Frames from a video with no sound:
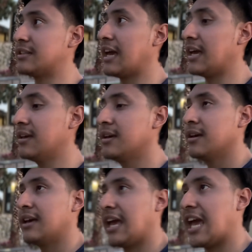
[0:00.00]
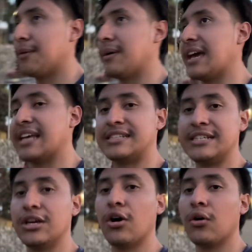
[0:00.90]
day, and my
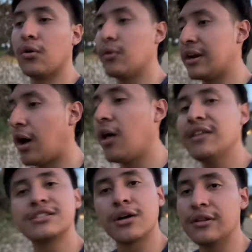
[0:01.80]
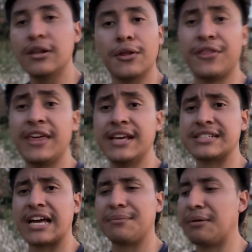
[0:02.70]
SEO and all these other little things
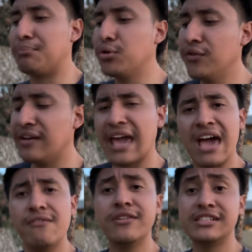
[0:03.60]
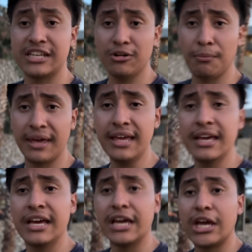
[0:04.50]
that I'm improving every single bit
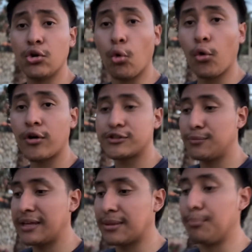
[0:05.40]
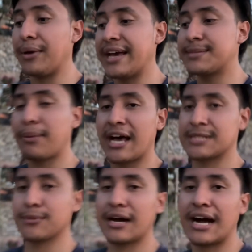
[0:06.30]
in order to make the best
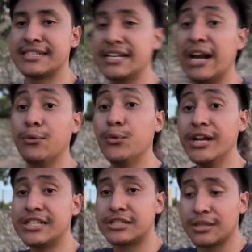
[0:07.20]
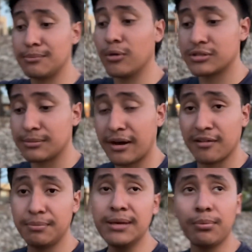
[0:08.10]
possible content and reach the most
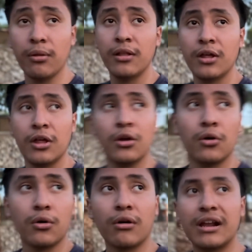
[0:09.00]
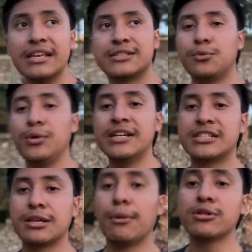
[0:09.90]
amount of people, or at least
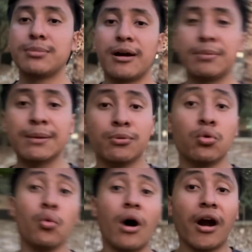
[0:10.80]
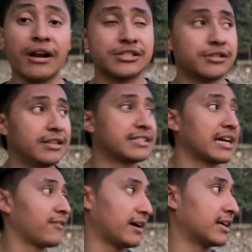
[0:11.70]
reach the most amount of people who are interested in this
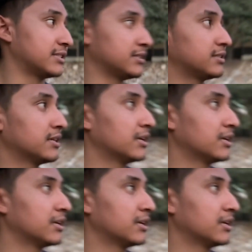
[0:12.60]
kind of content.